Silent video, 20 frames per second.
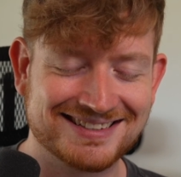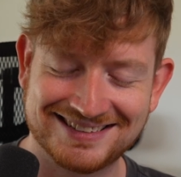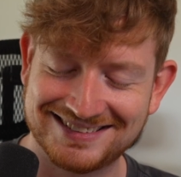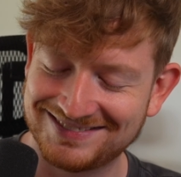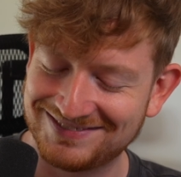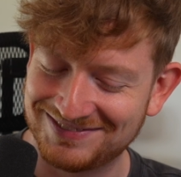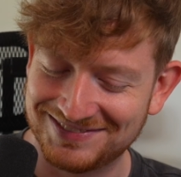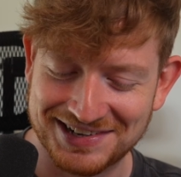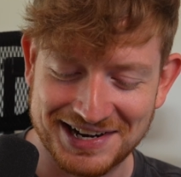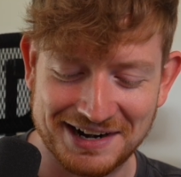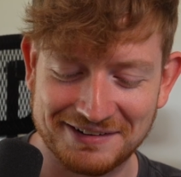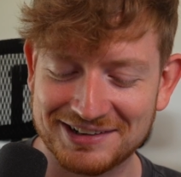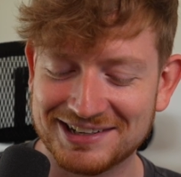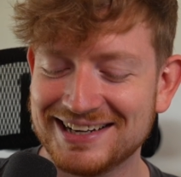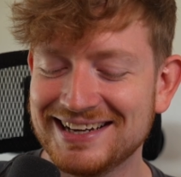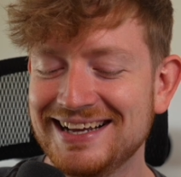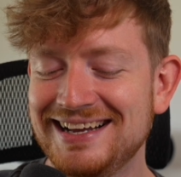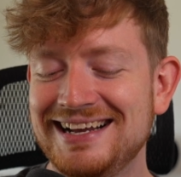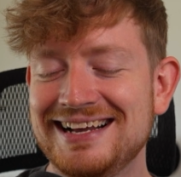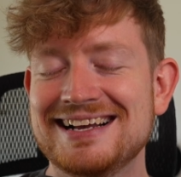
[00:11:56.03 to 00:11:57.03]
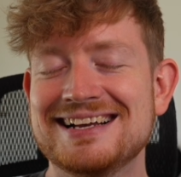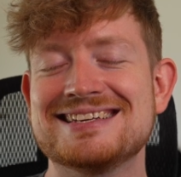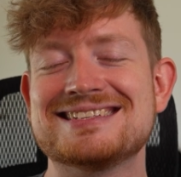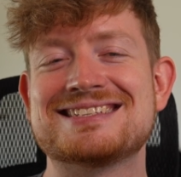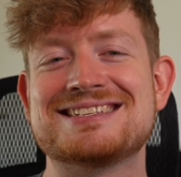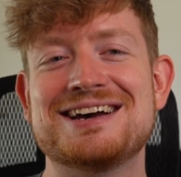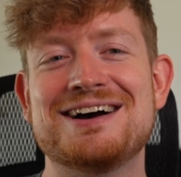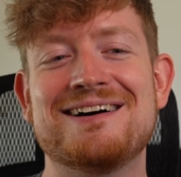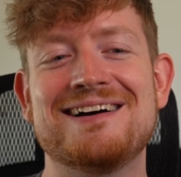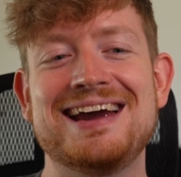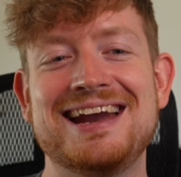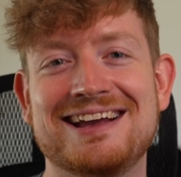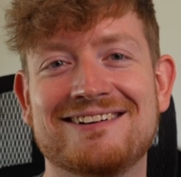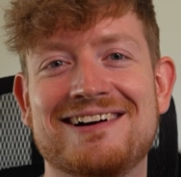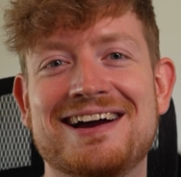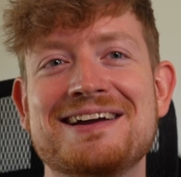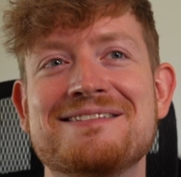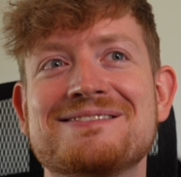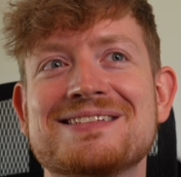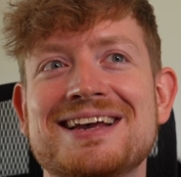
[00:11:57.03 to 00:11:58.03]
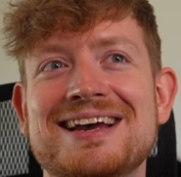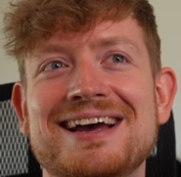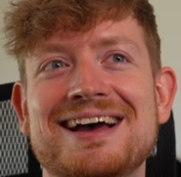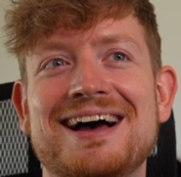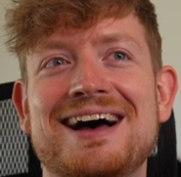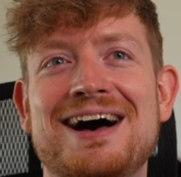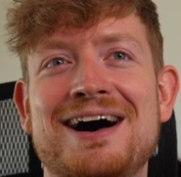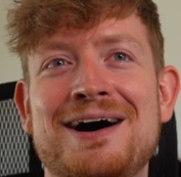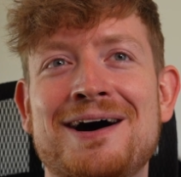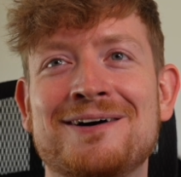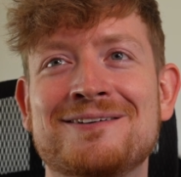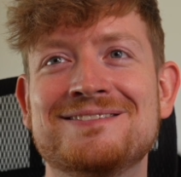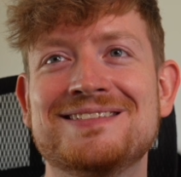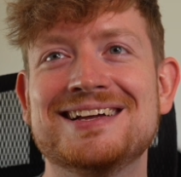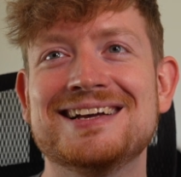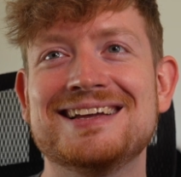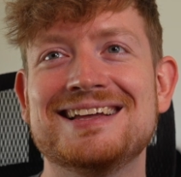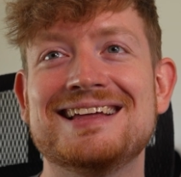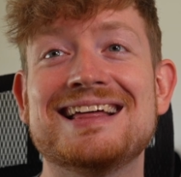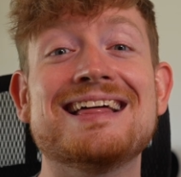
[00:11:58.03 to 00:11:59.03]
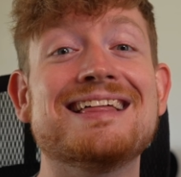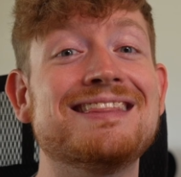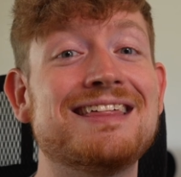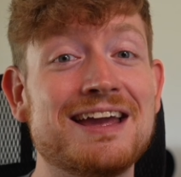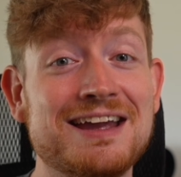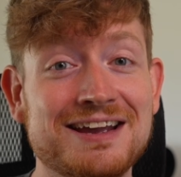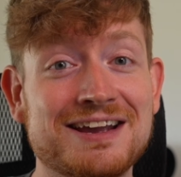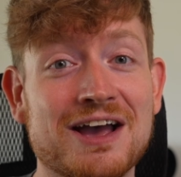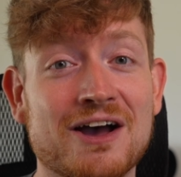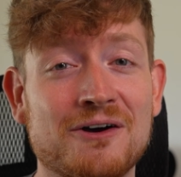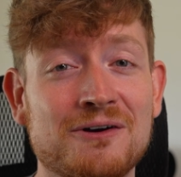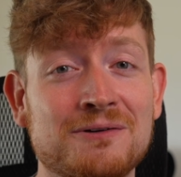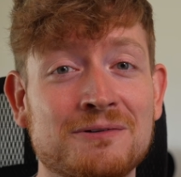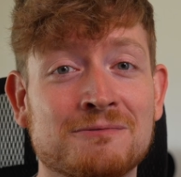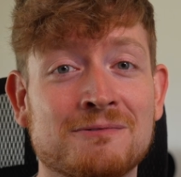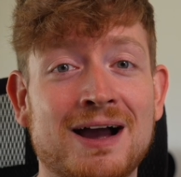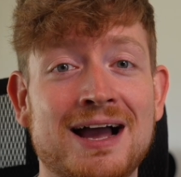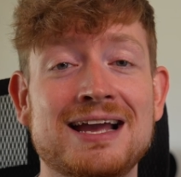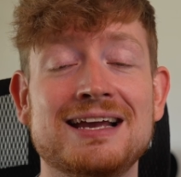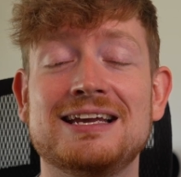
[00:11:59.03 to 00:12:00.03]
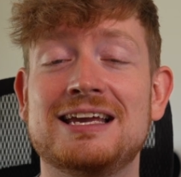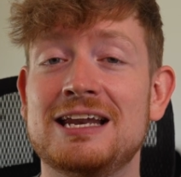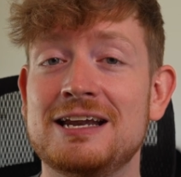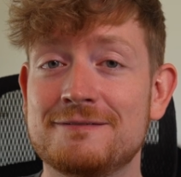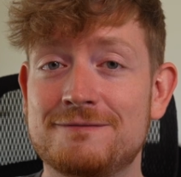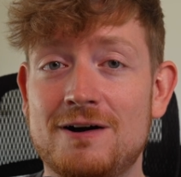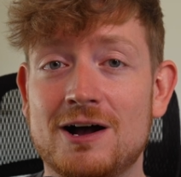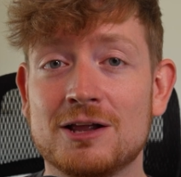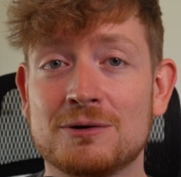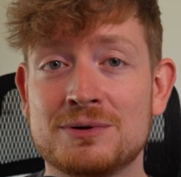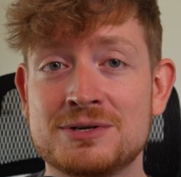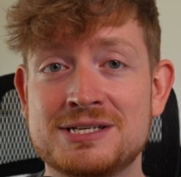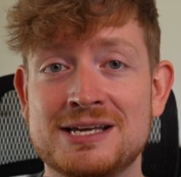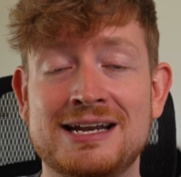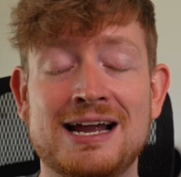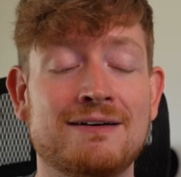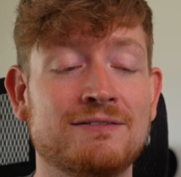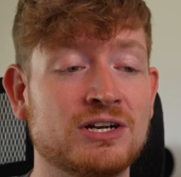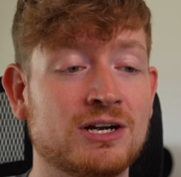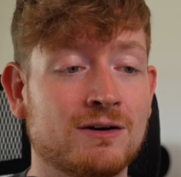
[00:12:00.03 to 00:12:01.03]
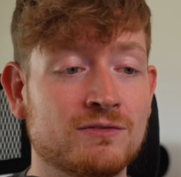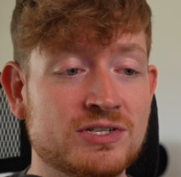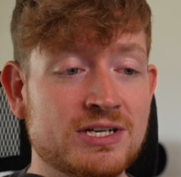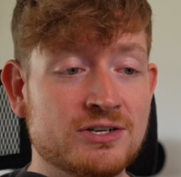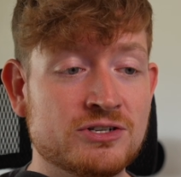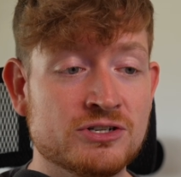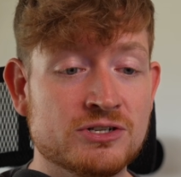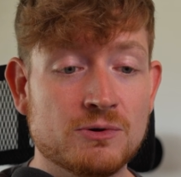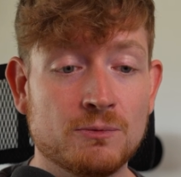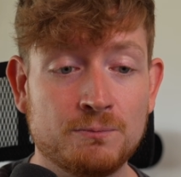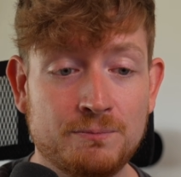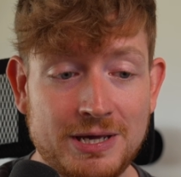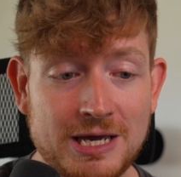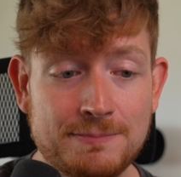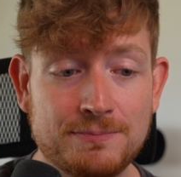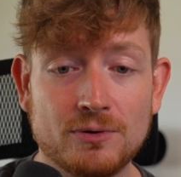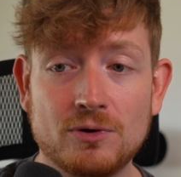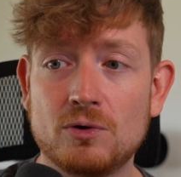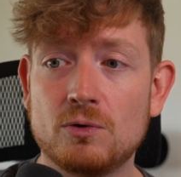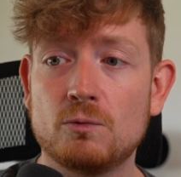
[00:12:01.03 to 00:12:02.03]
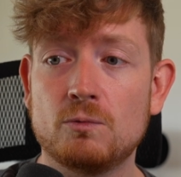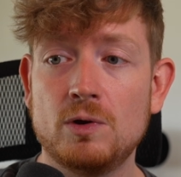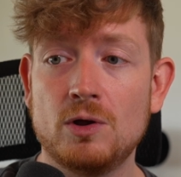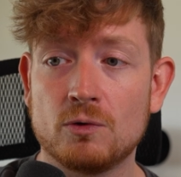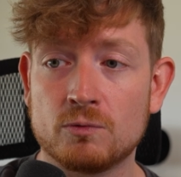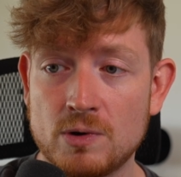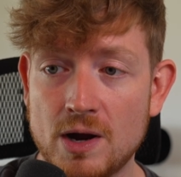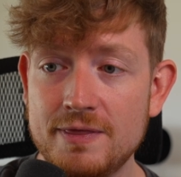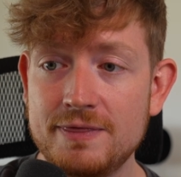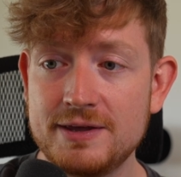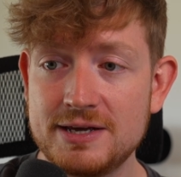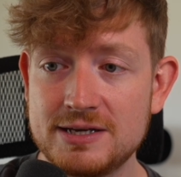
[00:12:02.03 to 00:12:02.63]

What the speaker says: whatever. So anyway, there you go, right? Getting followers in, having conversations. People will run this